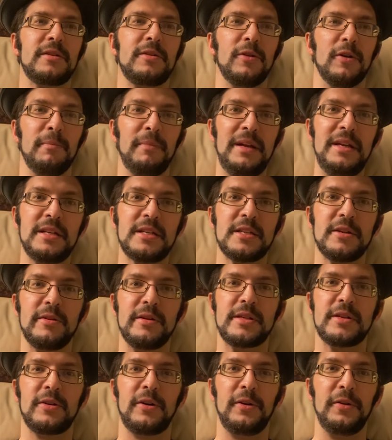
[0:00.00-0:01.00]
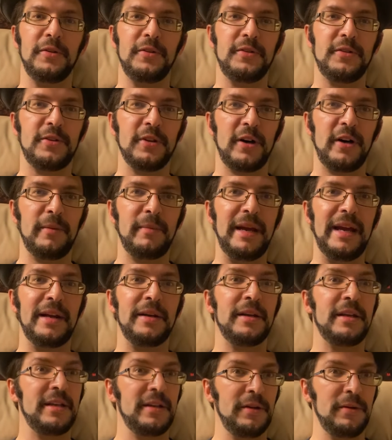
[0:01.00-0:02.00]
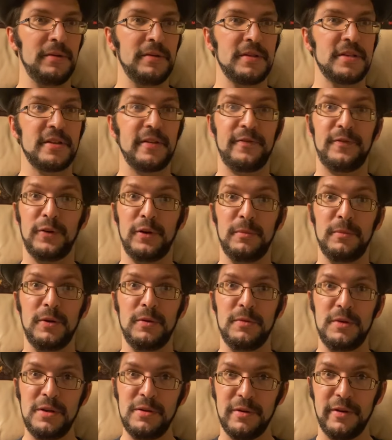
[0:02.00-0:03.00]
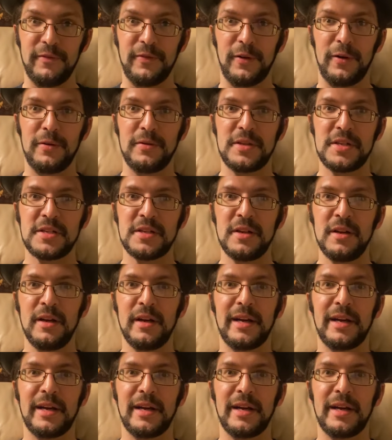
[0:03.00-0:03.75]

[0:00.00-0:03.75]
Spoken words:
or mini-series called Dollman Kills the Full Moon Universe,